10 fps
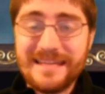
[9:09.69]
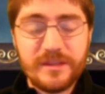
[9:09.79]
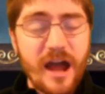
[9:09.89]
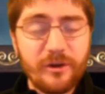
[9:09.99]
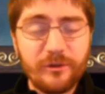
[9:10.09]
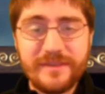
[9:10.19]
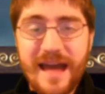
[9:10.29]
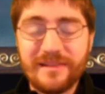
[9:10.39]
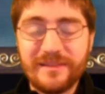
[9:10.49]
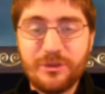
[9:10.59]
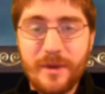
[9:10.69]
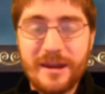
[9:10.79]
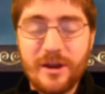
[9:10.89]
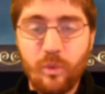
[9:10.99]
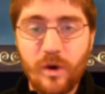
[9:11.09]
And not only that,
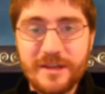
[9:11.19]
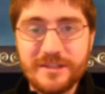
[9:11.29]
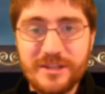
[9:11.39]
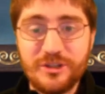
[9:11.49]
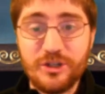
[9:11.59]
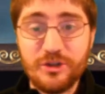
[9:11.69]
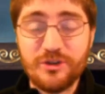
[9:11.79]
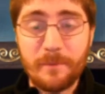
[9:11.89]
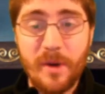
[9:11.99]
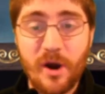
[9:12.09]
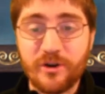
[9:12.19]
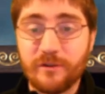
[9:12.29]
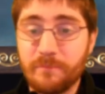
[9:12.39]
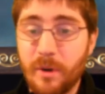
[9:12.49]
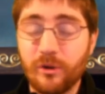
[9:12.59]
Lithuania was the junior partner
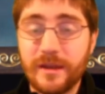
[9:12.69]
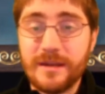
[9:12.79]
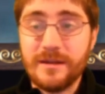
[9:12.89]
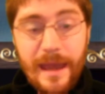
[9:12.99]
of Poland.